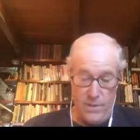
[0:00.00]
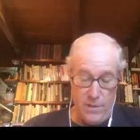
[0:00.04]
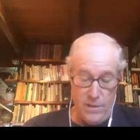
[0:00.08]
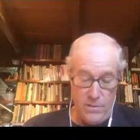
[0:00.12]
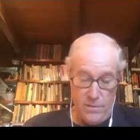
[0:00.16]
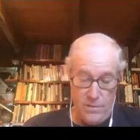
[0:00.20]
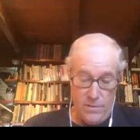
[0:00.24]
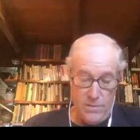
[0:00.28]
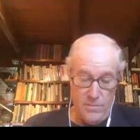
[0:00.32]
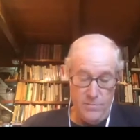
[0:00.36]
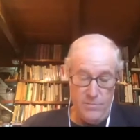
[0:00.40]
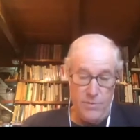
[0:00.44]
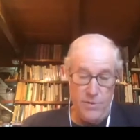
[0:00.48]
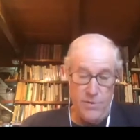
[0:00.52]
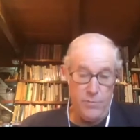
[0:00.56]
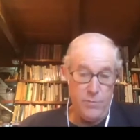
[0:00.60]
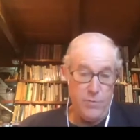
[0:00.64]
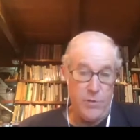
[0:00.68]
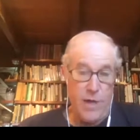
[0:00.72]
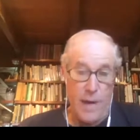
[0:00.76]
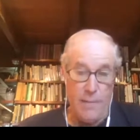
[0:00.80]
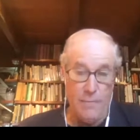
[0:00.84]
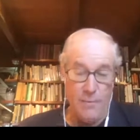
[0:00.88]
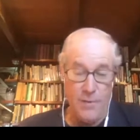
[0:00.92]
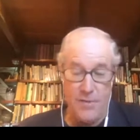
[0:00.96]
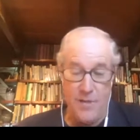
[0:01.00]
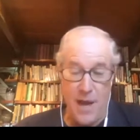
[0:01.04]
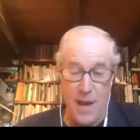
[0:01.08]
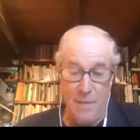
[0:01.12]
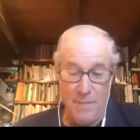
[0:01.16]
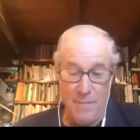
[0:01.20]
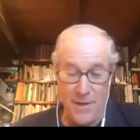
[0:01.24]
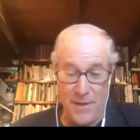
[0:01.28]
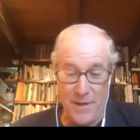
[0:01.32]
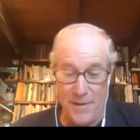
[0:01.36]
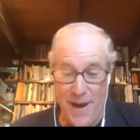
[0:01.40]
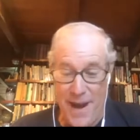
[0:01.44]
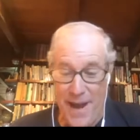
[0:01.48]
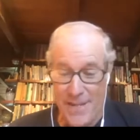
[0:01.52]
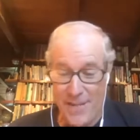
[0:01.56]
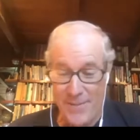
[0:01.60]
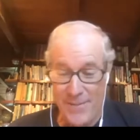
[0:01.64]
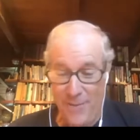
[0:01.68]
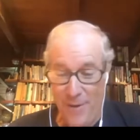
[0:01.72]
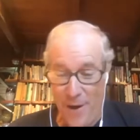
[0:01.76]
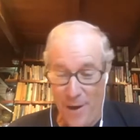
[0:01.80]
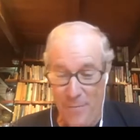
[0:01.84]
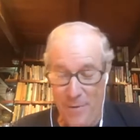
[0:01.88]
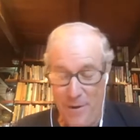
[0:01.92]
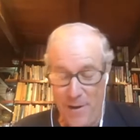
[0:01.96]
subscribe to and Grass
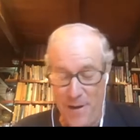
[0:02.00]
Farmer.